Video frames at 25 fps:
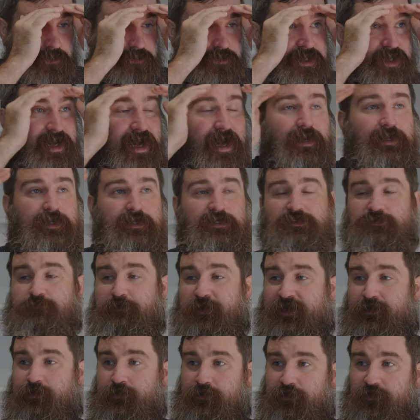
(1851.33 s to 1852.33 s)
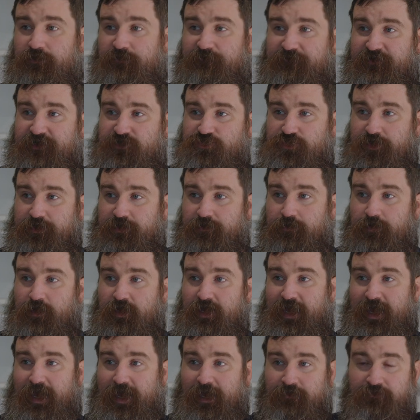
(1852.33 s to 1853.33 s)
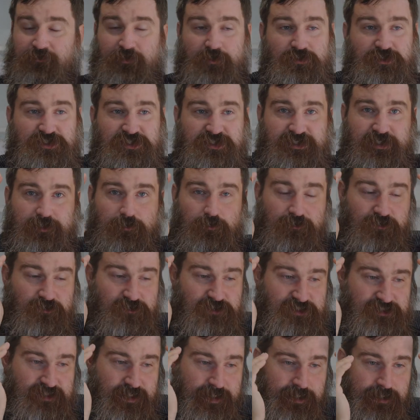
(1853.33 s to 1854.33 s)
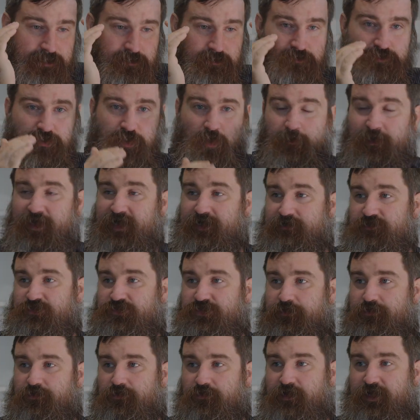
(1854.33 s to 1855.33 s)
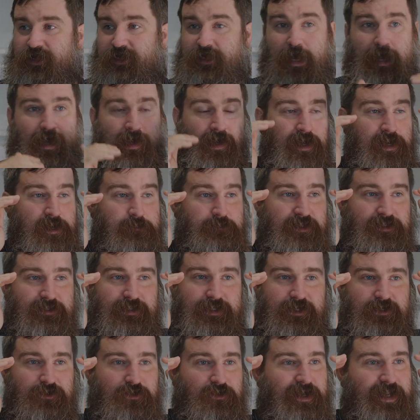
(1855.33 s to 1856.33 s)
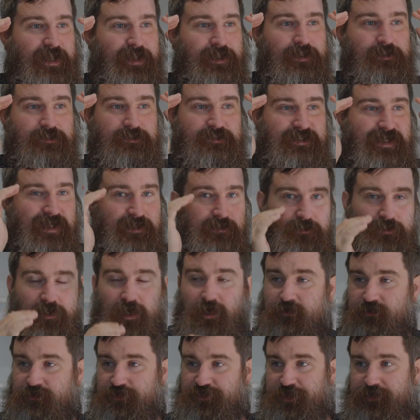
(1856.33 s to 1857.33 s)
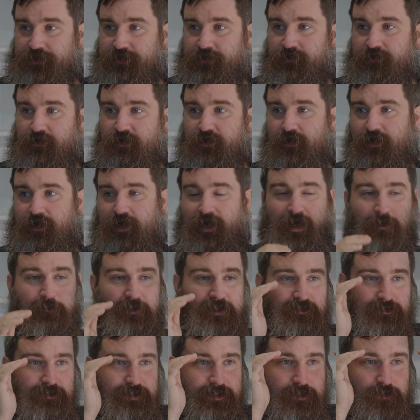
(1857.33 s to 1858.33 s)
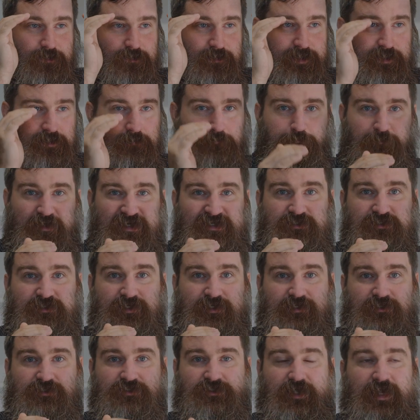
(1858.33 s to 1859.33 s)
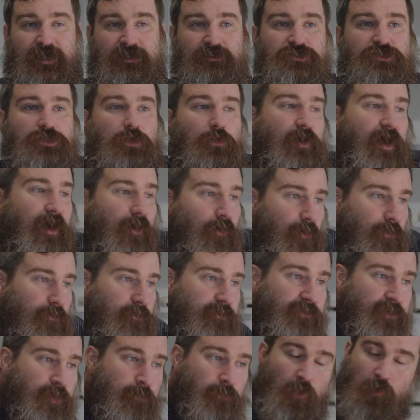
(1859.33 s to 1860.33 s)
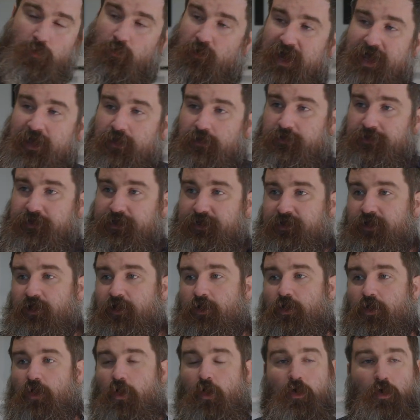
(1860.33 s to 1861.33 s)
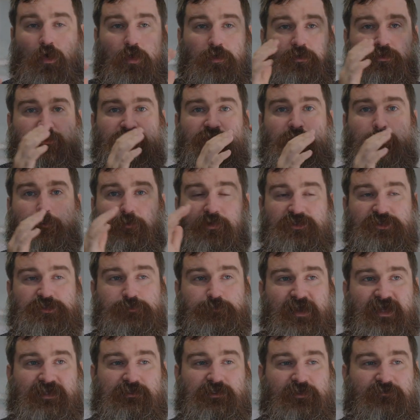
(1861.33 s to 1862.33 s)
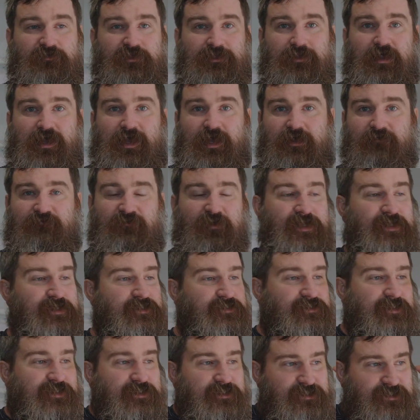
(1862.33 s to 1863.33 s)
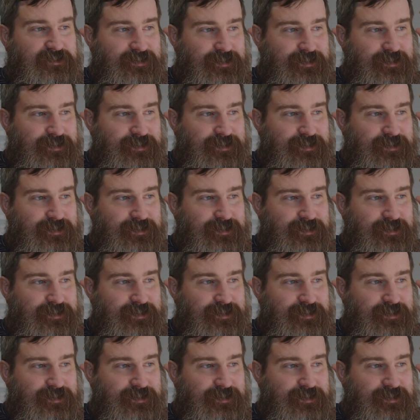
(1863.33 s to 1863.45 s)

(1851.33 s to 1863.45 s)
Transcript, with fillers: not expanding their vision, and they're staying in their domain. So they're like, I am a leader in technology, I'm a leader in business. And so all of their morality, all of their perspective in life is this